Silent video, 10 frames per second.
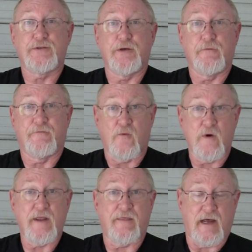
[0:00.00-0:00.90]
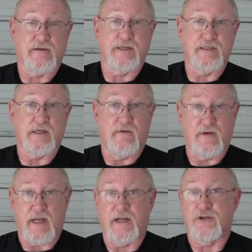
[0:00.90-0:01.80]
to 40 thousandths of
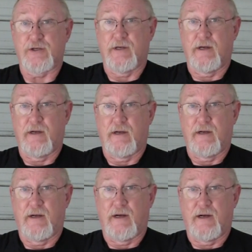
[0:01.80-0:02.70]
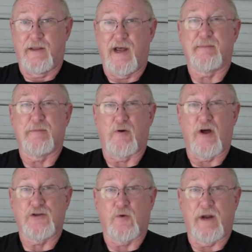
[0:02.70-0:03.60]
an inch. The upper
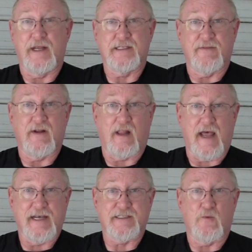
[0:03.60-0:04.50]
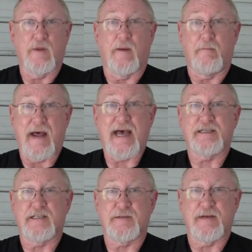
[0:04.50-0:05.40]
ball joint is even less with a
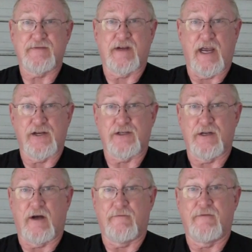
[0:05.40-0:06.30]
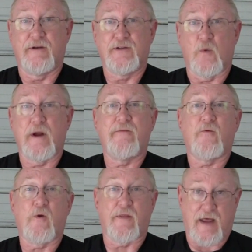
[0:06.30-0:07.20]
max specification of
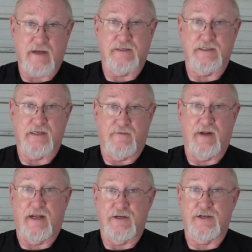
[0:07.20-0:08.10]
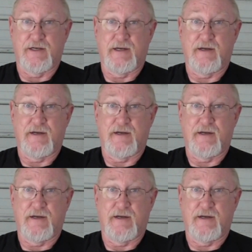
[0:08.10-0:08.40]
24 thousandths of an inch.